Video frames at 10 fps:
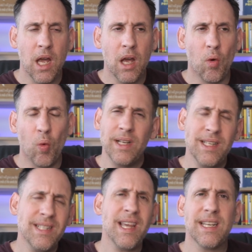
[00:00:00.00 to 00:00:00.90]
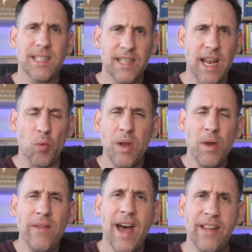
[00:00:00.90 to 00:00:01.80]
What does that say?
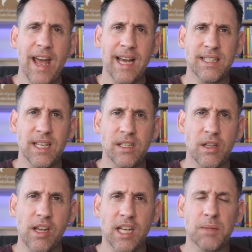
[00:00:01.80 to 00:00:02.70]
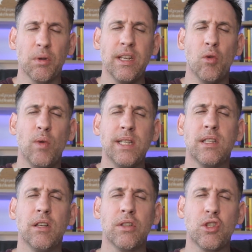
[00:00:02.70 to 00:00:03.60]
We've had access to the gospel, yet we
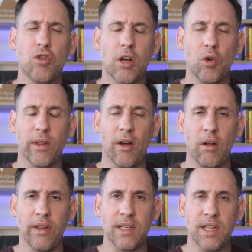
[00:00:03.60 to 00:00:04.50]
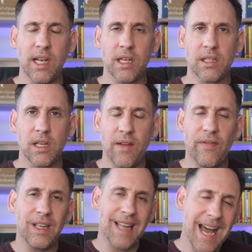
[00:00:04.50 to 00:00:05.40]
still struggle with all these things.
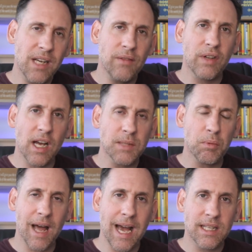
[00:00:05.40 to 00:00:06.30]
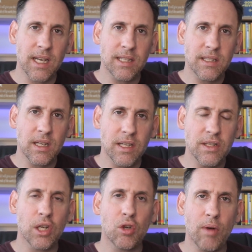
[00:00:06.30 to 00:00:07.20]
If a lack of gospel access
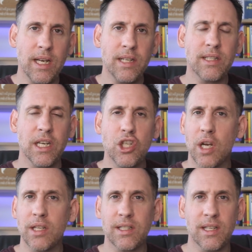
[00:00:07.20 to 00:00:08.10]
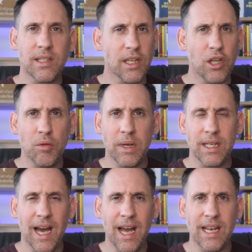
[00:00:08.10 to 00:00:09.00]
is the greatest injustice to
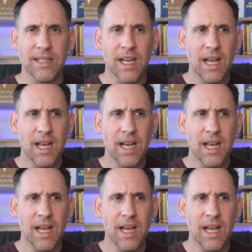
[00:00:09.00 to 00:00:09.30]
humankind,